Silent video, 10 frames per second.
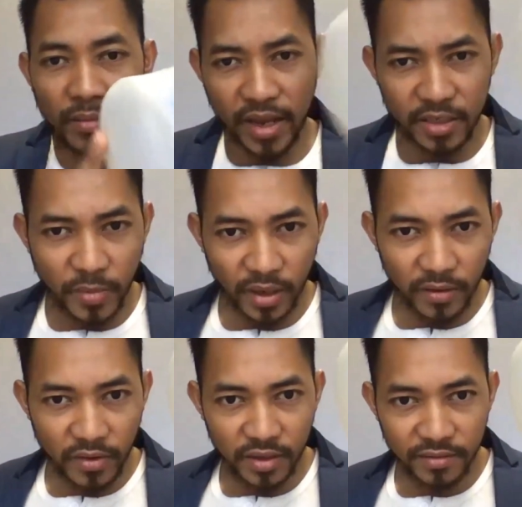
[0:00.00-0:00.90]
aspect
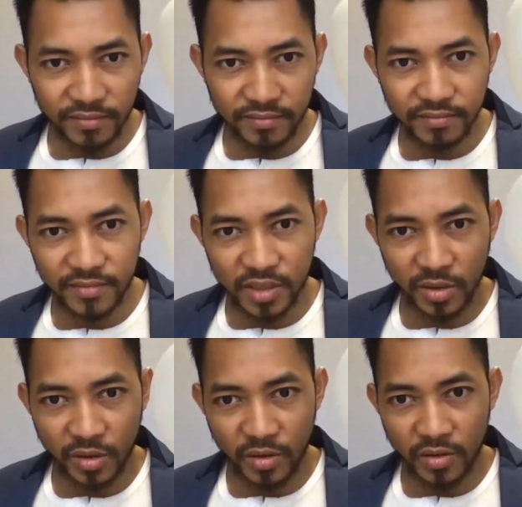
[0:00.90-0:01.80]
of it.
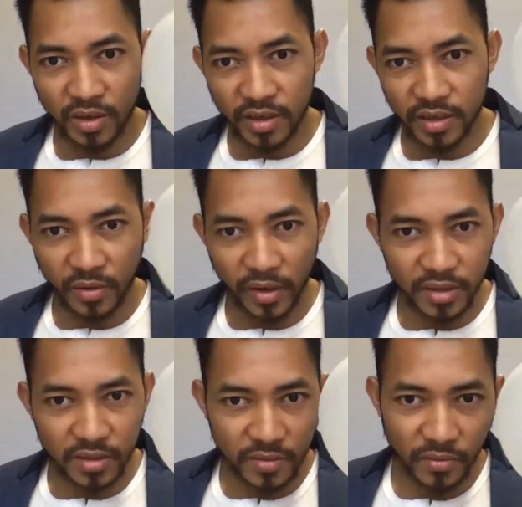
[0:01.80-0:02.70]
So it
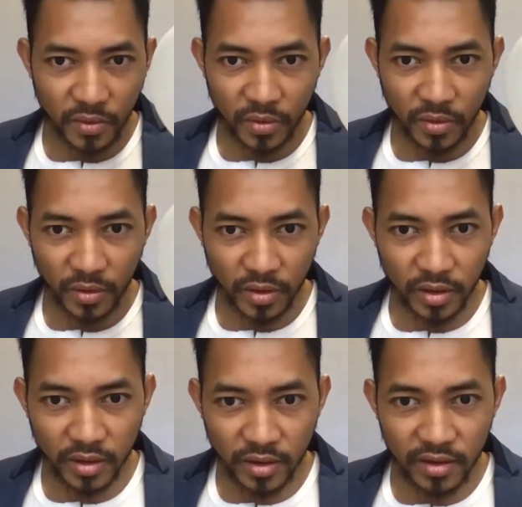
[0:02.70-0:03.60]
creates
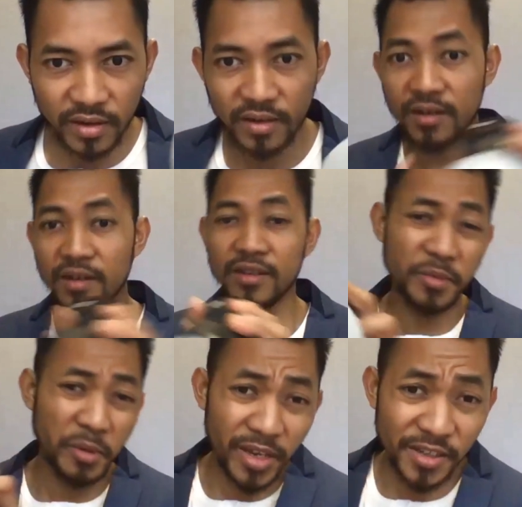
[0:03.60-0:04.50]
for
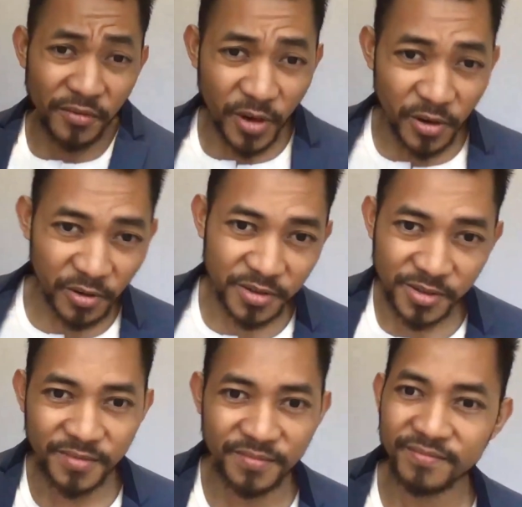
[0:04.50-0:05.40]
some amazing
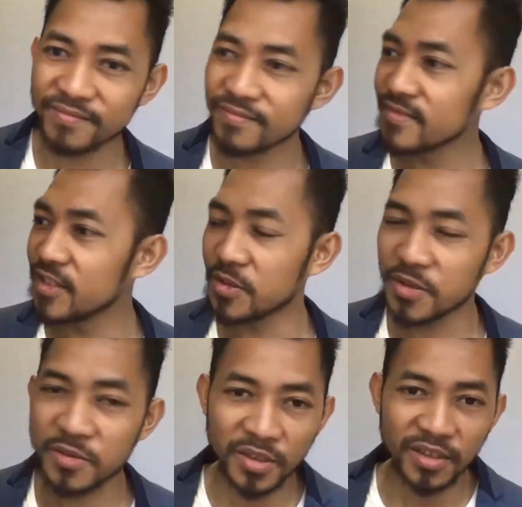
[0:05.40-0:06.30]
photos.
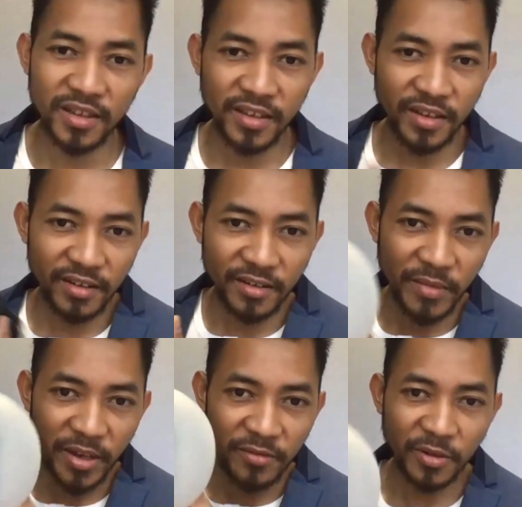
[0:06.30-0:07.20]
Just what they're
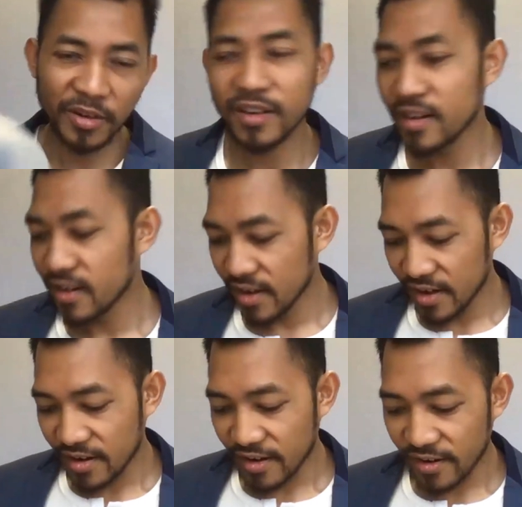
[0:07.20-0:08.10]
made for.
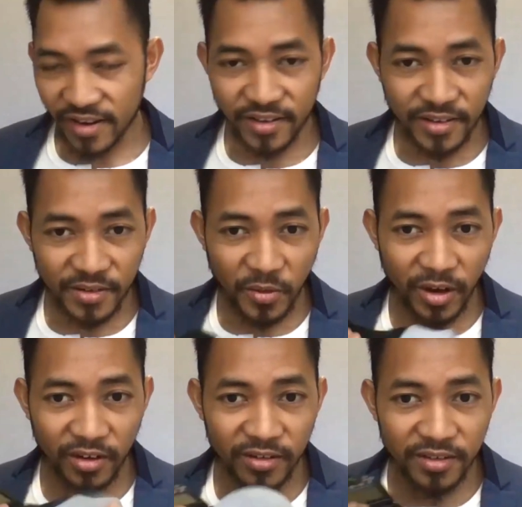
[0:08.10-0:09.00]
All right.
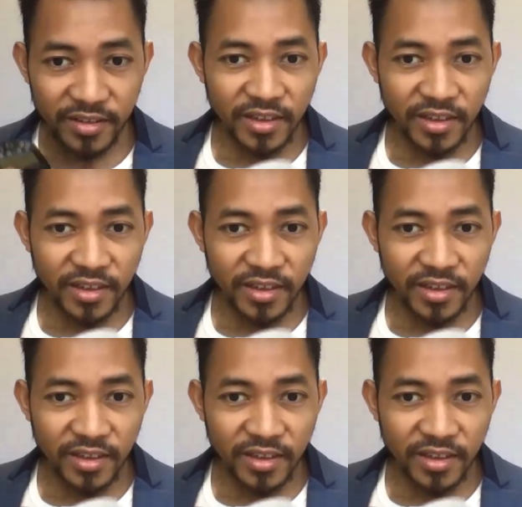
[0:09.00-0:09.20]
Well,